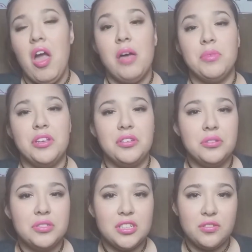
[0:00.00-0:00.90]
I'm going to
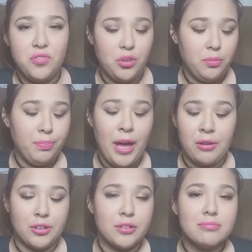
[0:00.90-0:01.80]
use this for
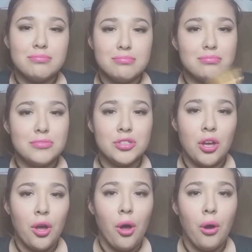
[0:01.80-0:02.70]
powder.
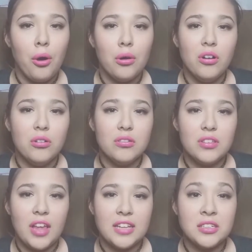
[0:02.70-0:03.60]
So
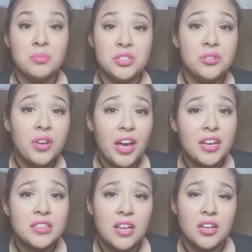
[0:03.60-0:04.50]
that's up to you
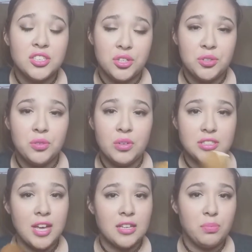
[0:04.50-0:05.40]
guys. I show you what
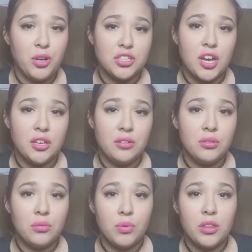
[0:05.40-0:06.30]
size brush I
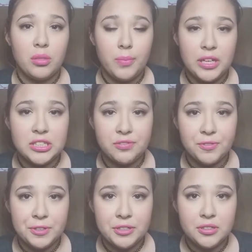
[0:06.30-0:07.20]
used with my
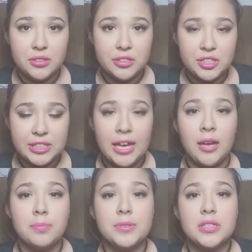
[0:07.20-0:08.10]
different
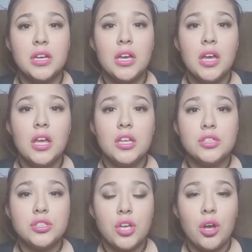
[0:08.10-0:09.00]
steps.
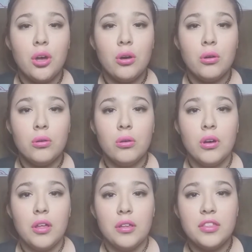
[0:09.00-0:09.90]

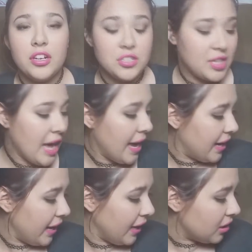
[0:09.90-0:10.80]
So there's
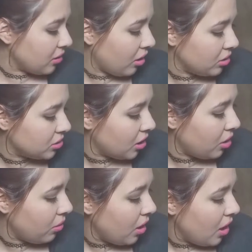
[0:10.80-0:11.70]
that. And also,